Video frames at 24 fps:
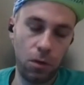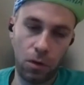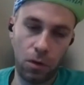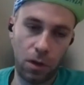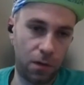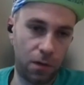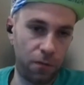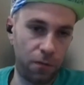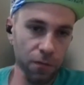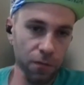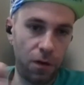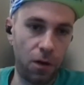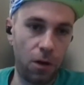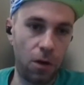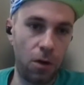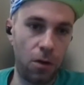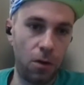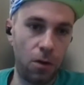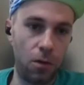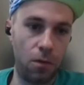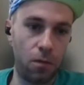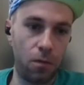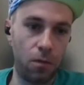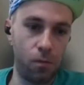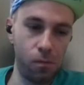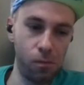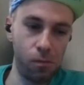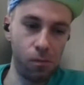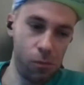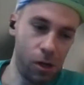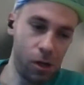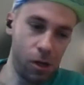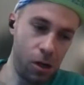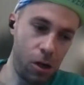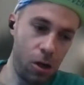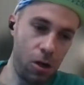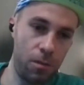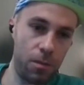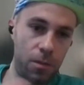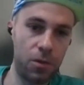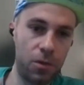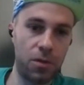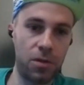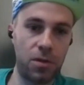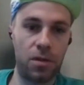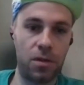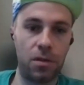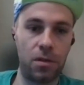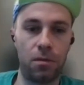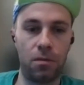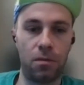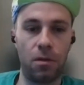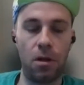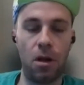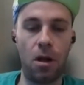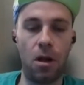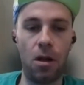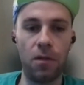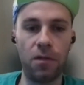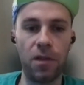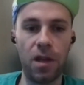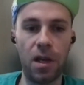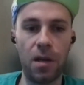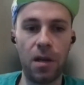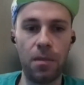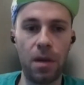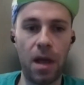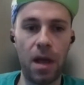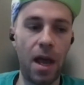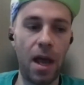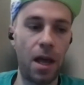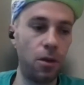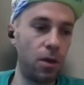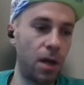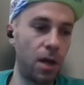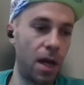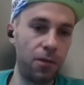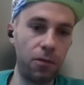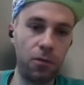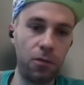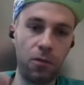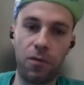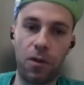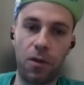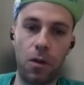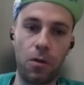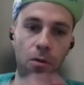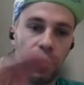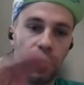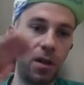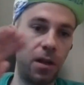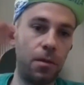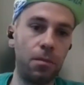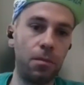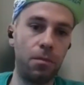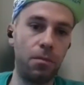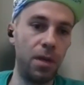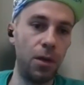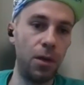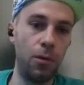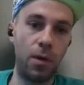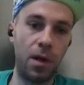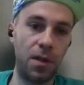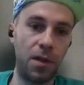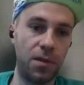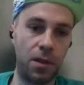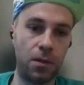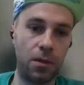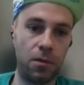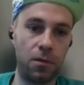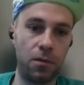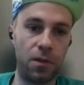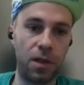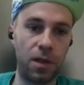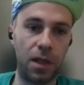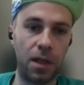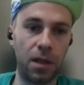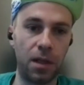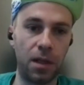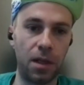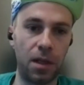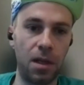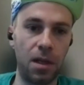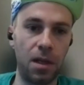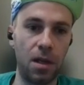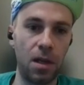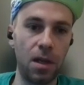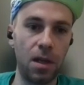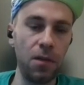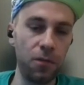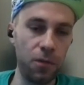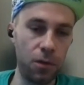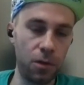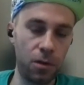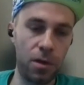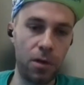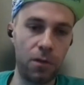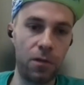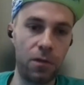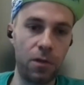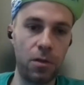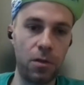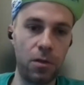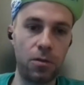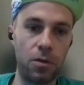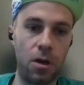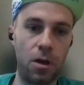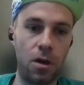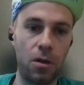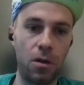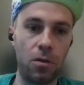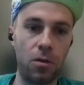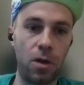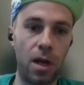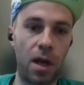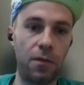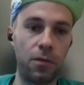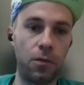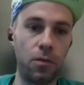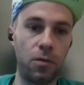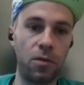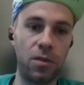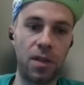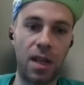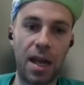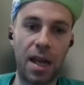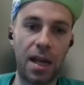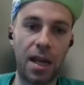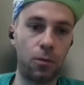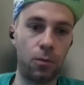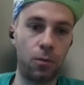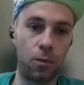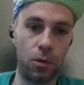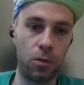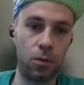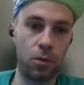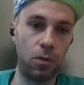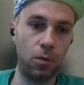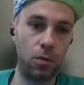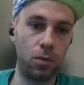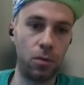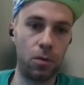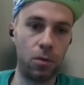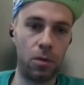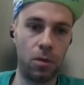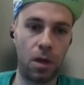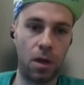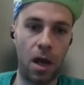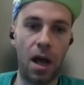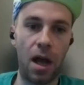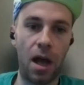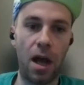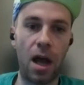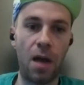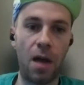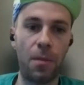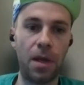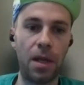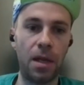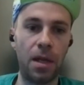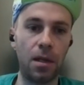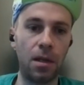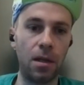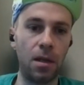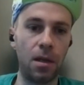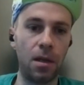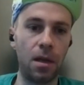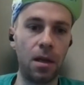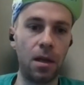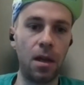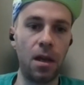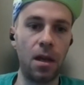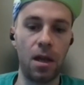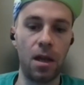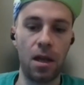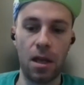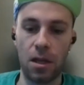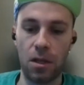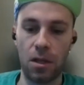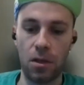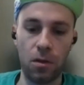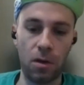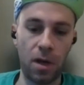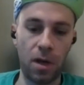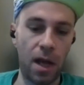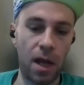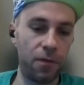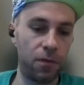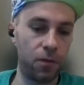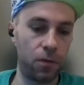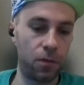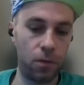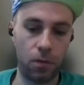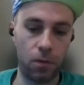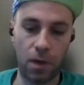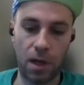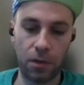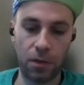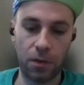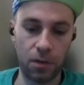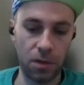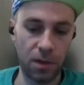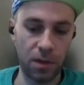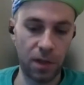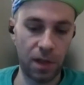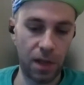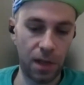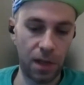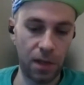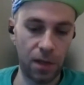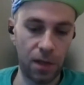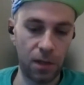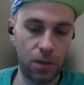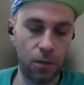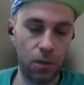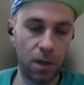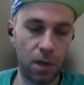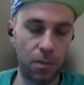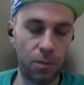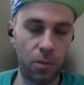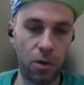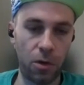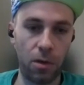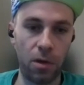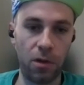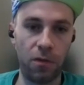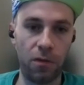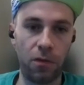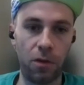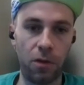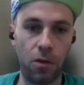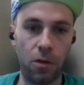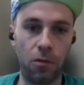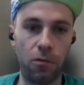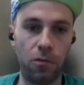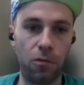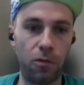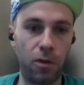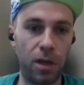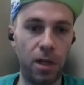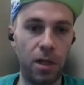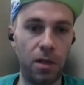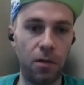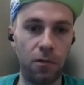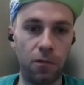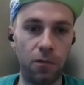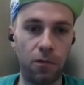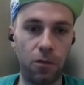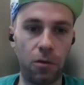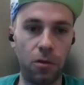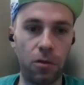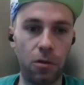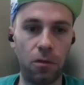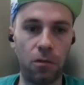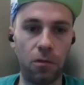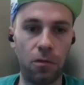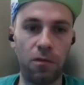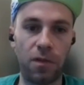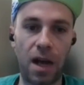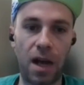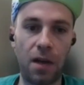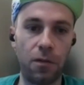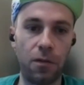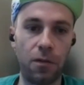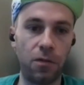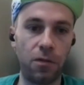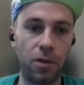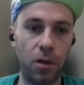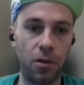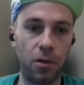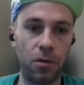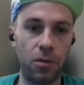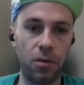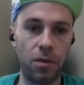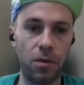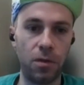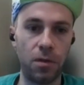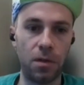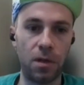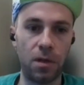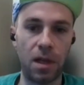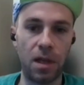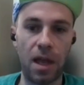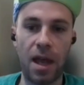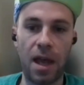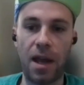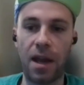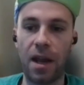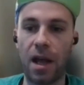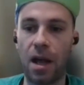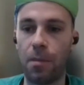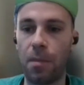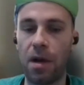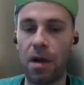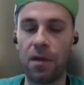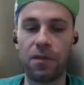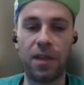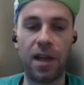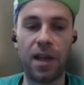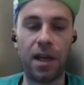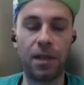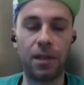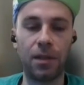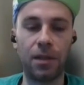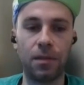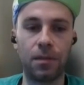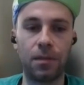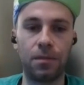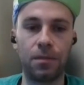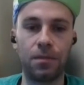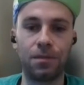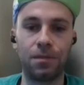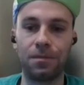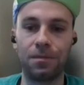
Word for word: you can follow almost all of them and you have to follow the big ones that you think. If you're not very strong, you have to select what you do. Uh, I mean, you have to understand that you can probably follow three, four, five of those, and above that,